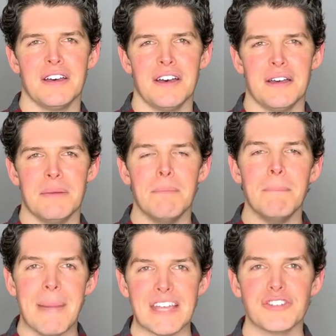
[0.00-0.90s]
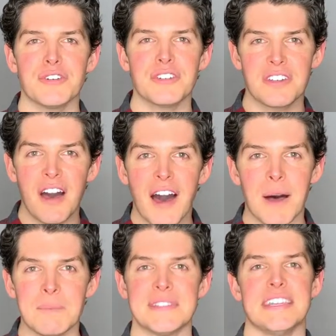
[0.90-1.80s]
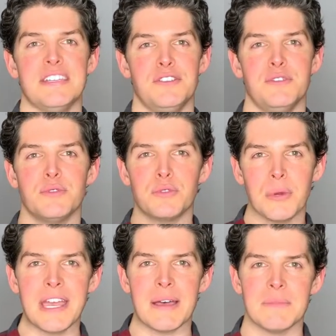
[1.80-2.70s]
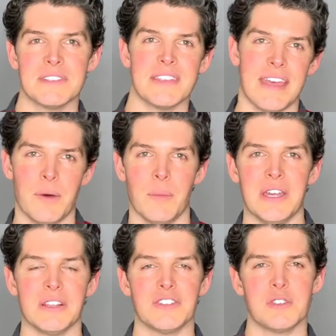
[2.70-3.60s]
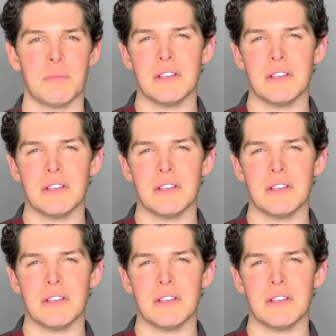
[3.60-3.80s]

uh, measured cups into grams and that way it'll just